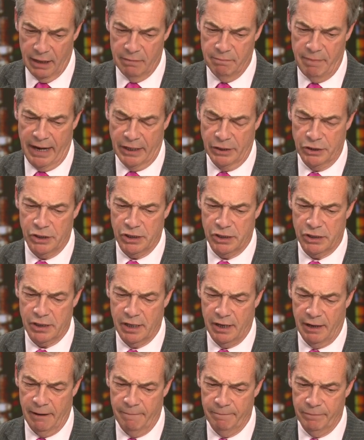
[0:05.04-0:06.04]
in
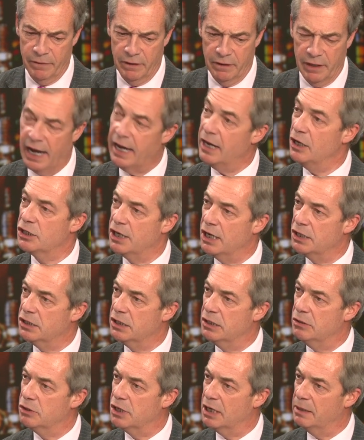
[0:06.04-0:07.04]
Manchester that
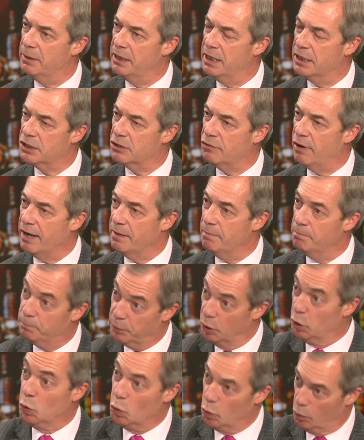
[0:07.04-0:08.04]
HS2 is going to be this
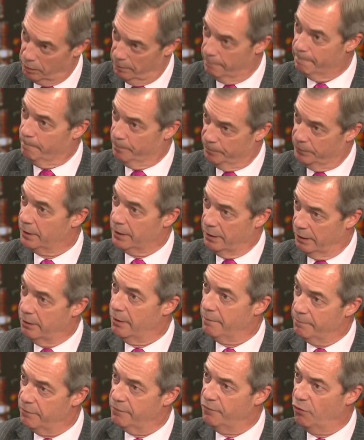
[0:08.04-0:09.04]
great boon
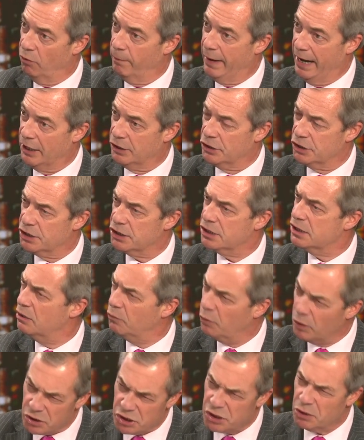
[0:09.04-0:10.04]
for
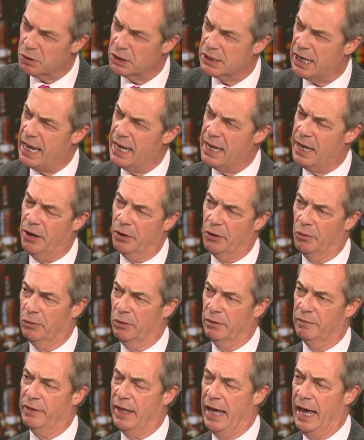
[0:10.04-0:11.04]
Manchester. What's your take on
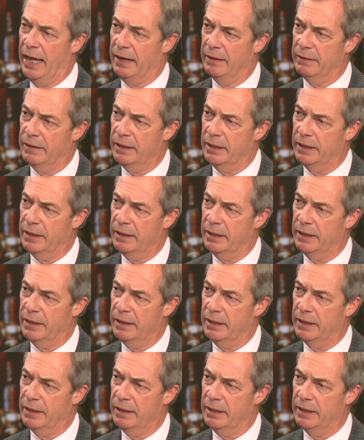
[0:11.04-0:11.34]
all of that?